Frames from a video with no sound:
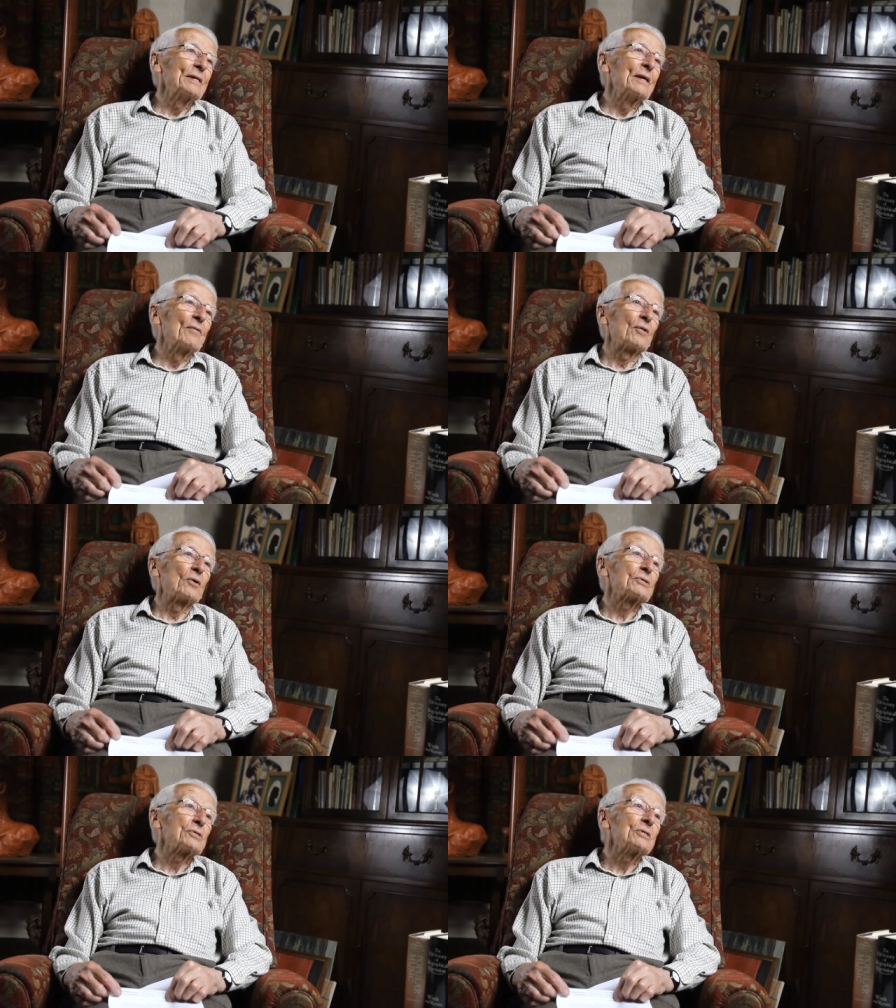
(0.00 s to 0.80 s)
in
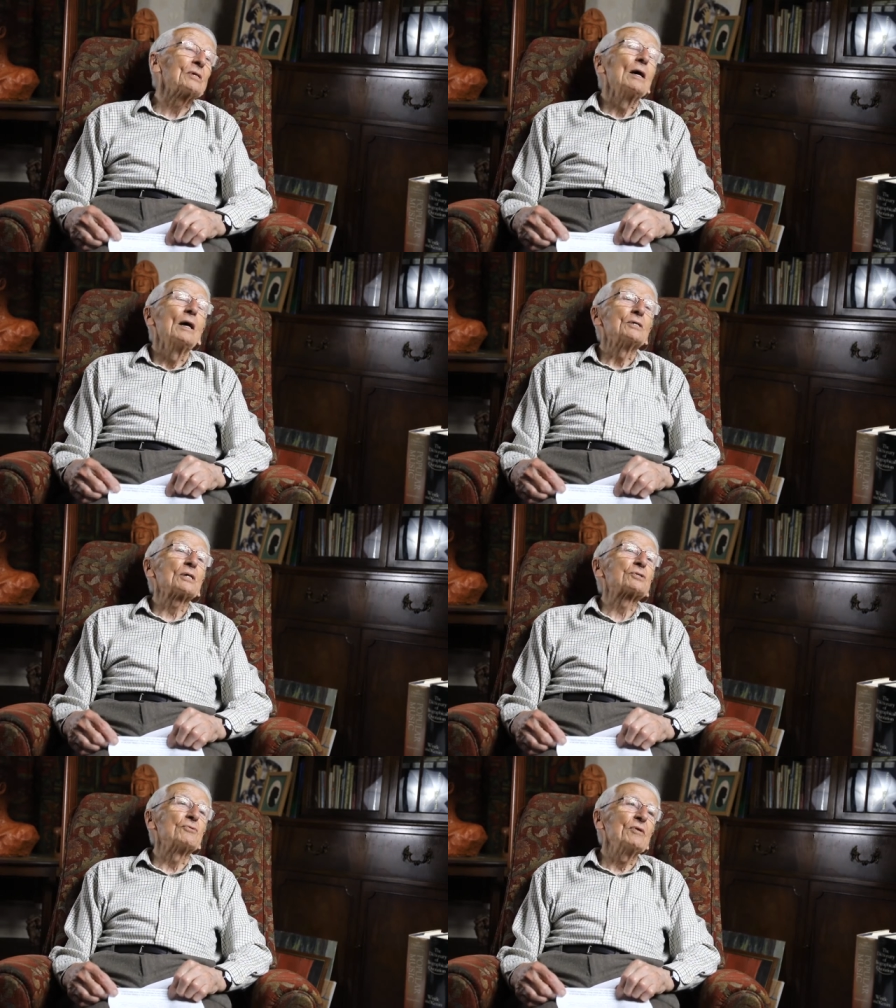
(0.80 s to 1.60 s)
anthologies, yeah.
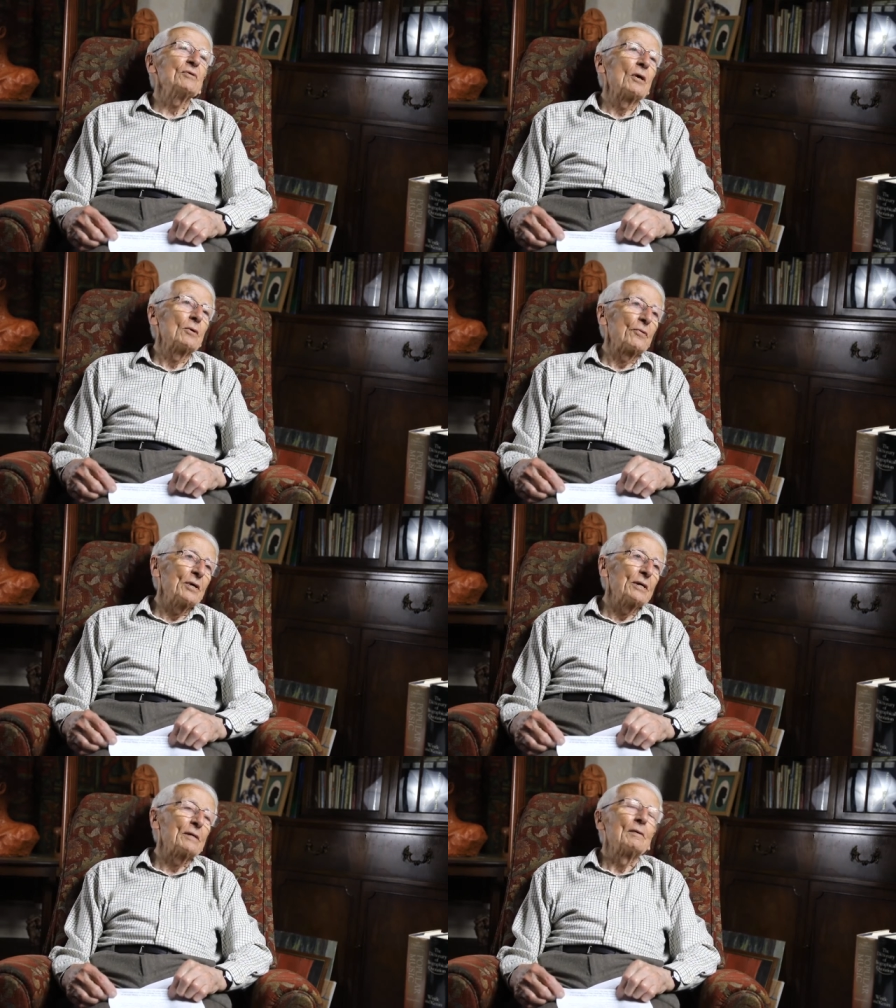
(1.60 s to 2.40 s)
just to read the whole
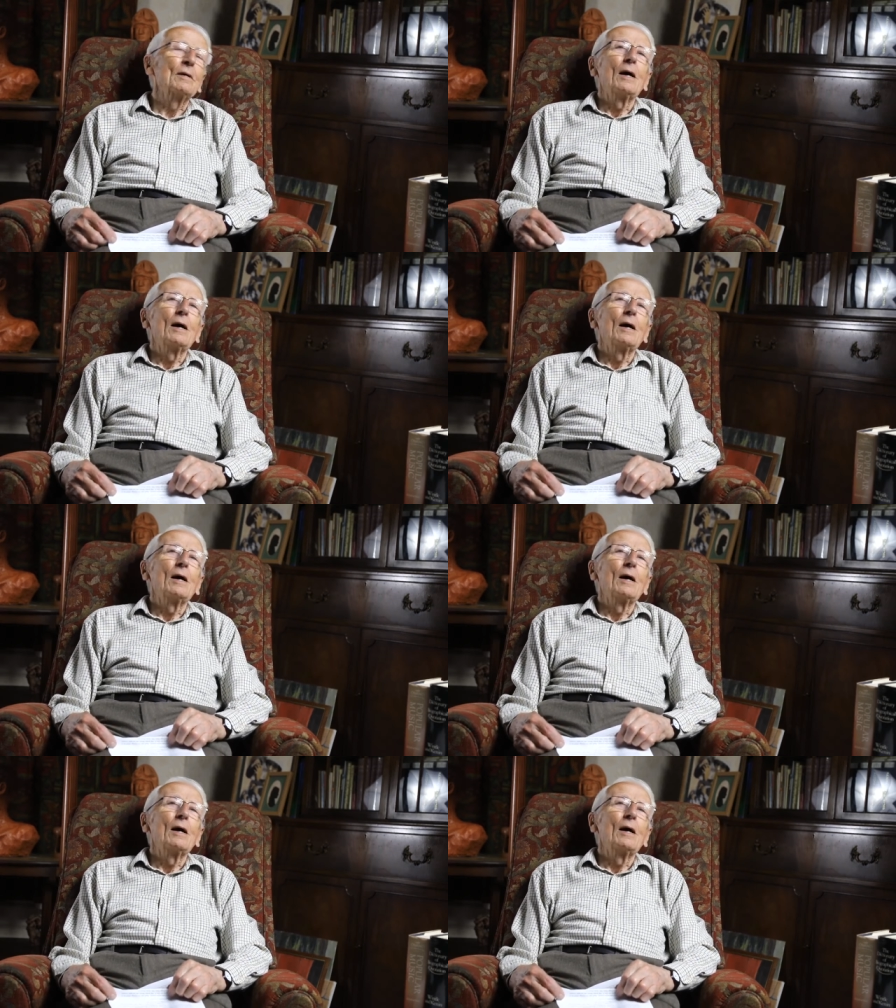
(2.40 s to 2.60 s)
thing.